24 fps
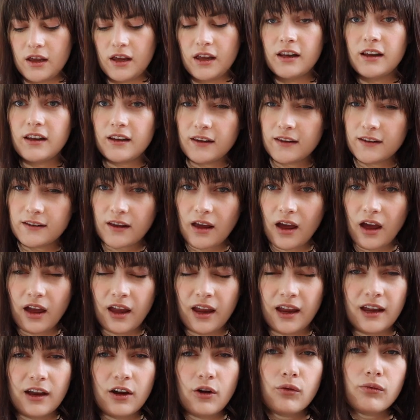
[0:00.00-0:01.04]
It is
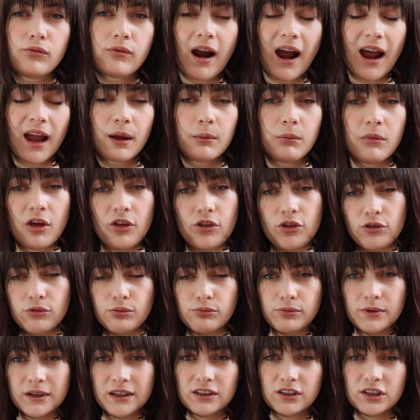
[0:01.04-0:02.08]
a crime
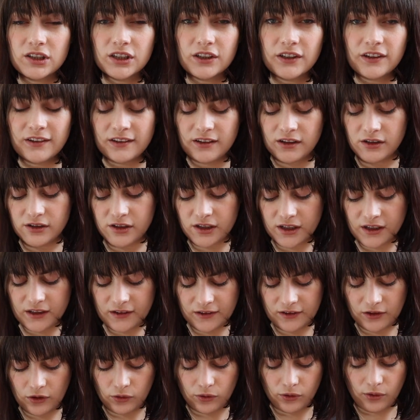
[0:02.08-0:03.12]
thriller
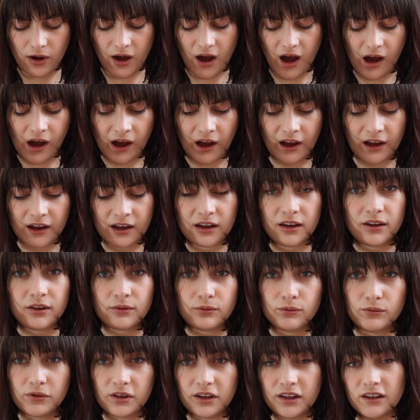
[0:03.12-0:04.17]
series, so
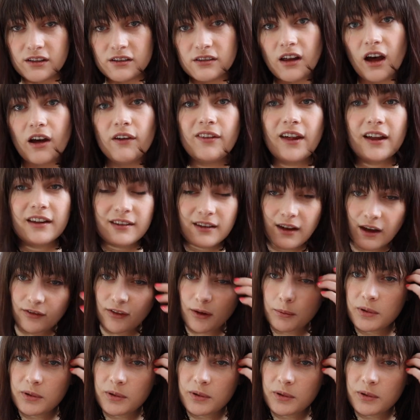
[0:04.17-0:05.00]
I really love that stuff.